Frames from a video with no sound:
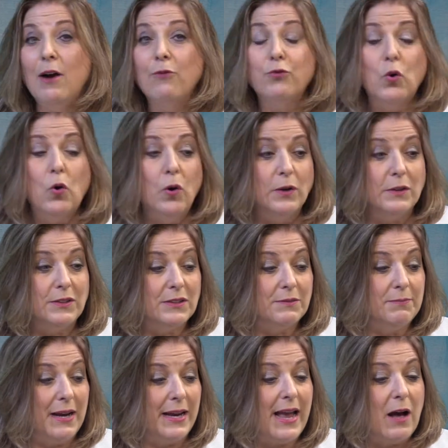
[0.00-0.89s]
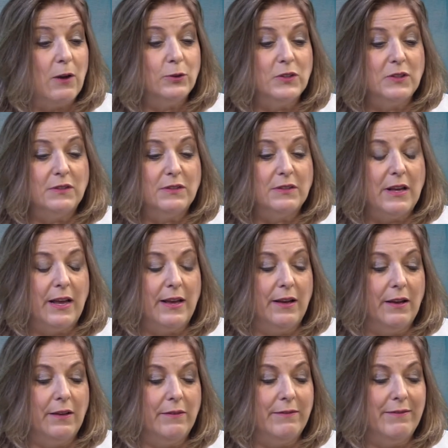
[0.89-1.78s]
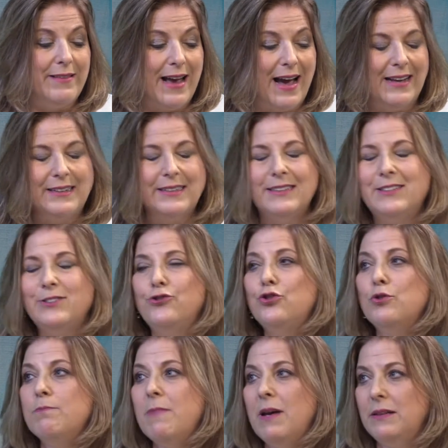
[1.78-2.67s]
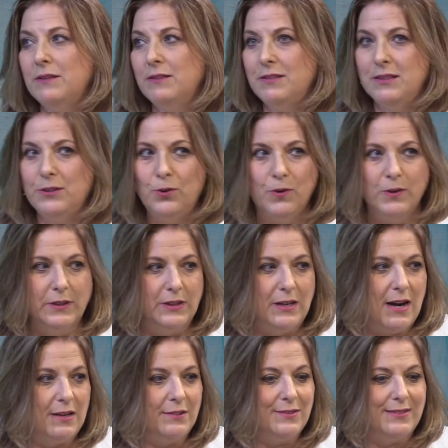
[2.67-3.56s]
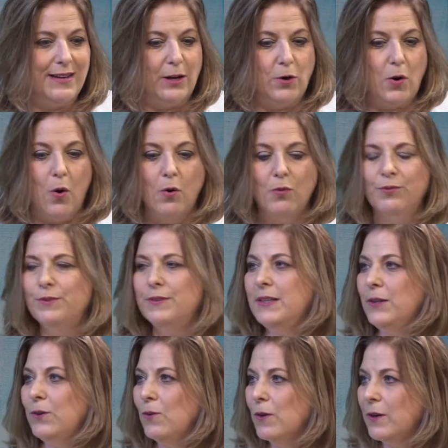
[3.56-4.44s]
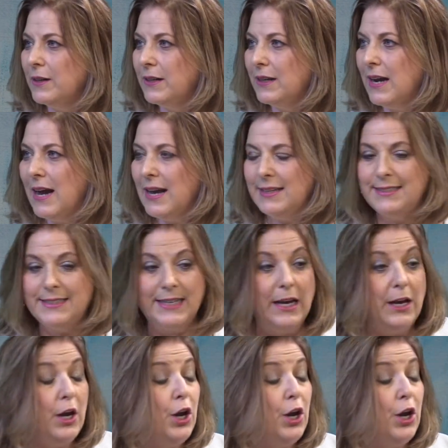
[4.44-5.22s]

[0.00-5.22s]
Of course. My house is not tremendously organized, not overly organized.